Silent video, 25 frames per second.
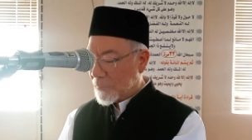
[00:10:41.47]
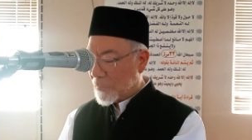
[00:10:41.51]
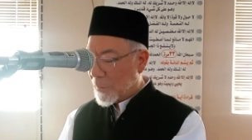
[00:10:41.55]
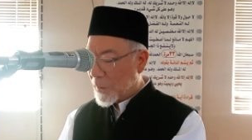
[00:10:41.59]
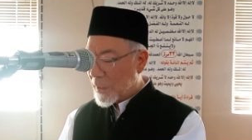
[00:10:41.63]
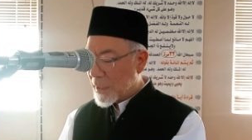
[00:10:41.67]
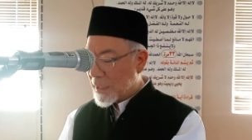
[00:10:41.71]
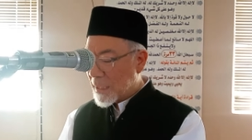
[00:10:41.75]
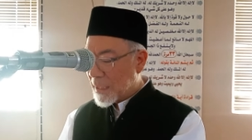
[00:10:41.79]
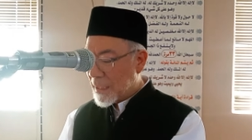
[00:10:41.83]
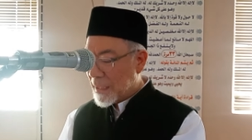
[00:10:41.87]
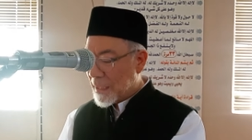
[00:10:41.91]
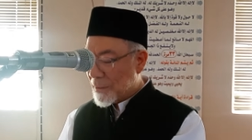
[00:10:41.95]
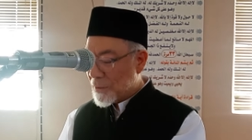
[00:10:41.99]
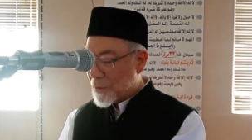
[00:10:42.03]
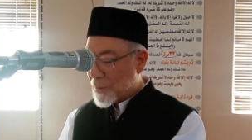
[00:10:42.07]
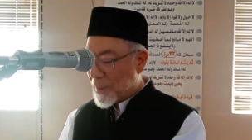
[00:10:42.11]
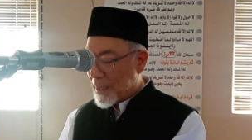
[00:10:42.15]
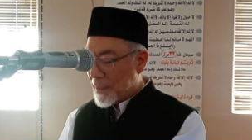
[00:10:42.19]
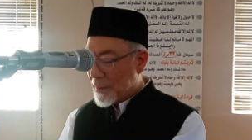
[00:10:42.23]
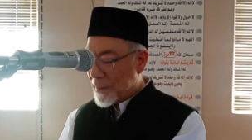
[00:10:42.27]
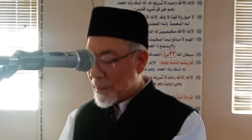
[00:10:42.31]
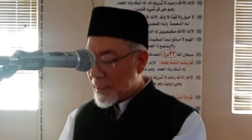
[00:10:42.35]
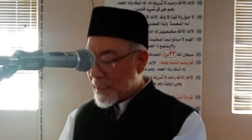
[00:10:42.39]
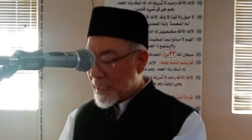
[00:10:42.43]
What does Allah
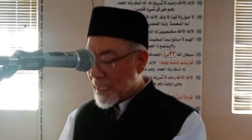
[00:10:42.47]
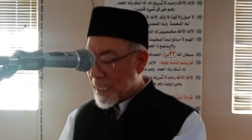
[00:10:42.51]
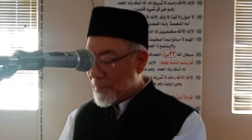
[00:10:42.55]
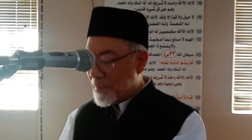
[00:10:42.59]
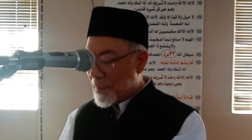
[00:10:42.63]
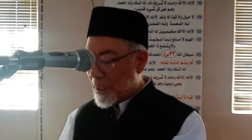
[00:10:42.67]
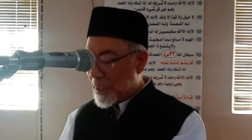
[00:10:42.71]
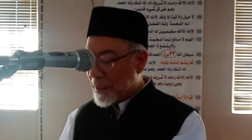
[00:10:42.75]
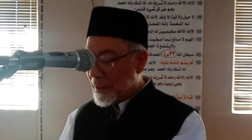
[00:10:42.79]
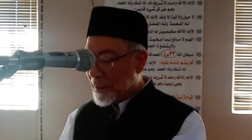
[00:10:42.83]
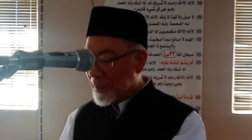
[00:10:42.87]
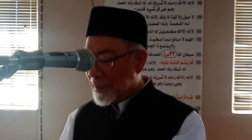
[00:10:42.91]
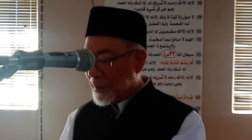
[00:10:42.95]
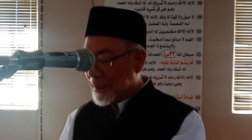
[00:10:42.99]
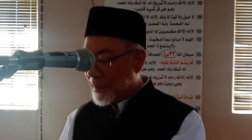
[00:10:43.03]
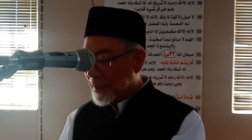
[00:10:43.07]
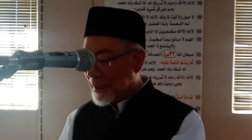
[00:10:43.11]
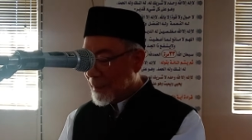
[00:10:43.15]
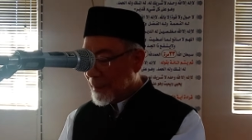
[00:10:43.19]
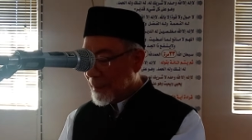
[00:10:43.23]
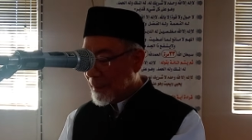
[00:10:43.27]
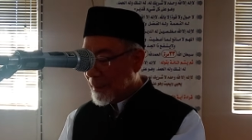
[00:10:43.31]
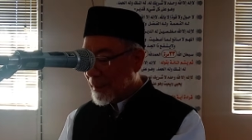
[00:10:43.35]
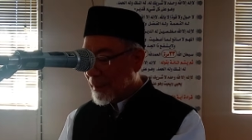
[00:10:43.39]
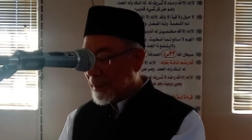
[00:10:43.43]
subhanahu say about?
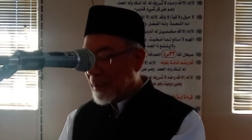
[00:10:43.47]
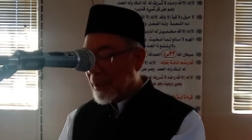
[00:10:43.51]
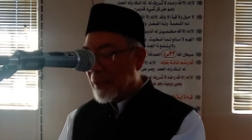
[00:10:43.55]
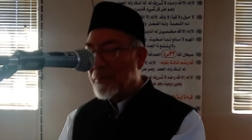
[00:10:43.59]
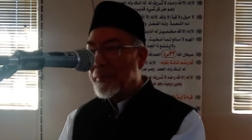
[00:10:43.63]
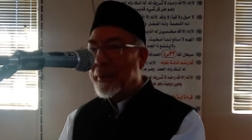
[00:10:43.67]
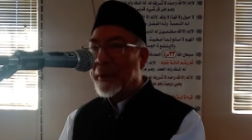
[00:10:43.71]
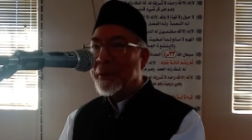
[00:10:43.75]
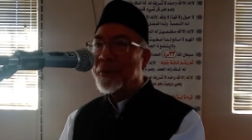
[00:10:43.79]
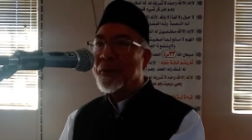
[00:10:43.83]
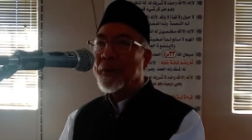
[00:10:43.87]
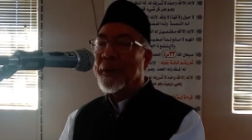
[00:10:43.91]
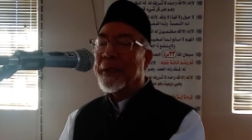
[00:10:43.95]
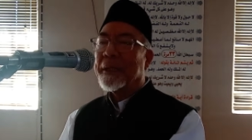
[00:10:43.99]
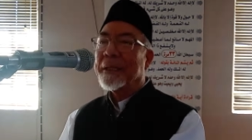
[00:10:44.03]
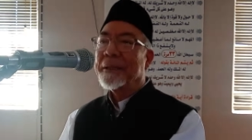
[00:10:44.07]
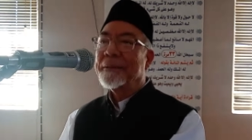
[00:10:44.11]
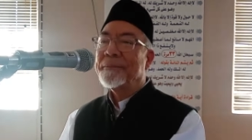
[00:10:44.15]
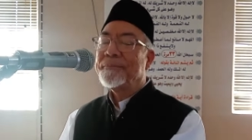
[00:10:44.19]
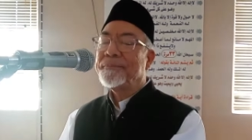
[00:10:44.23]
About dua.